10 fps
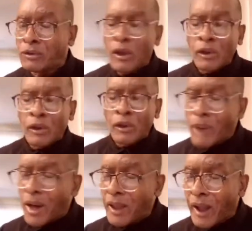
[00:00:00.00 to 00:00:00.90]
but I
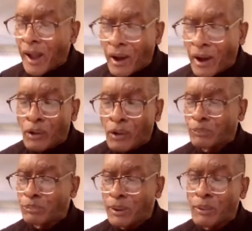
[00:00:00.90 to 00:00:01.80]
let him know that
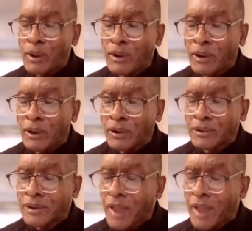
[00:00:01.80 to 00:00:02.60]
God still loved